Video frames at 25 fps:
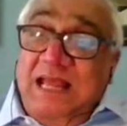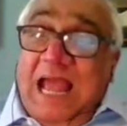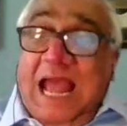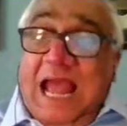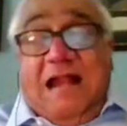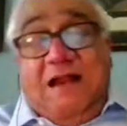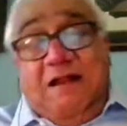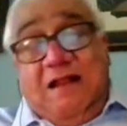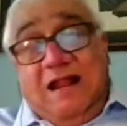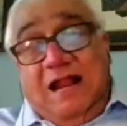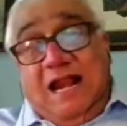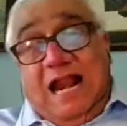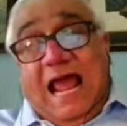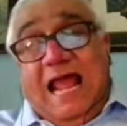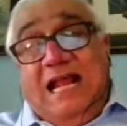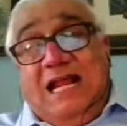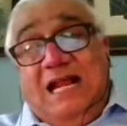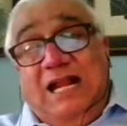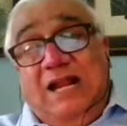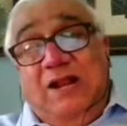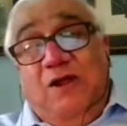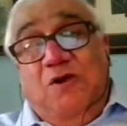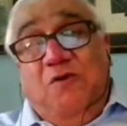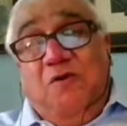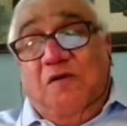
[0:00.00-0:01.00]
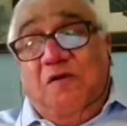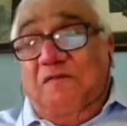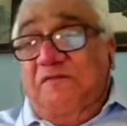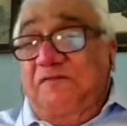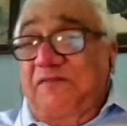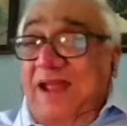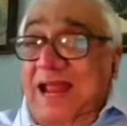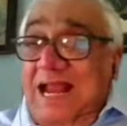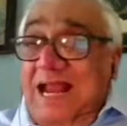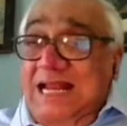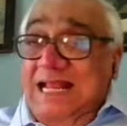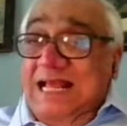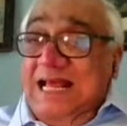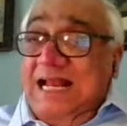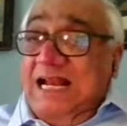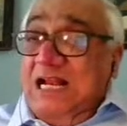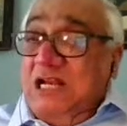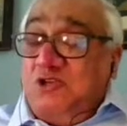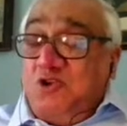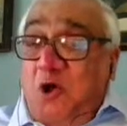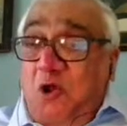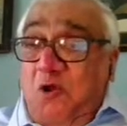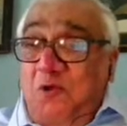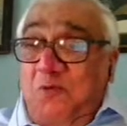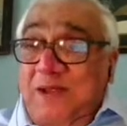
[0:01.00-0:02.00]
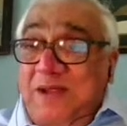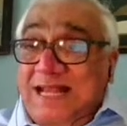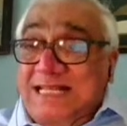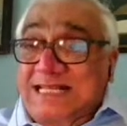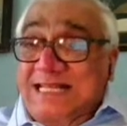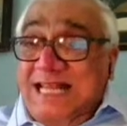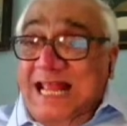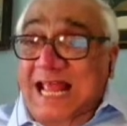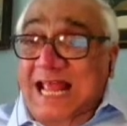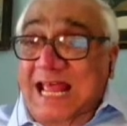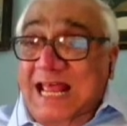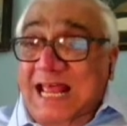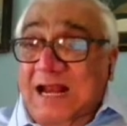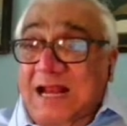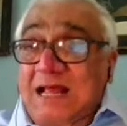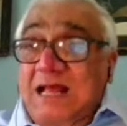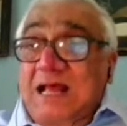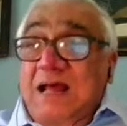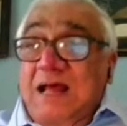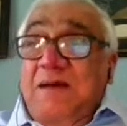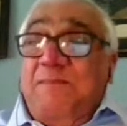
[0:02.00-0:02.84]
And the likelihood of failure is always there,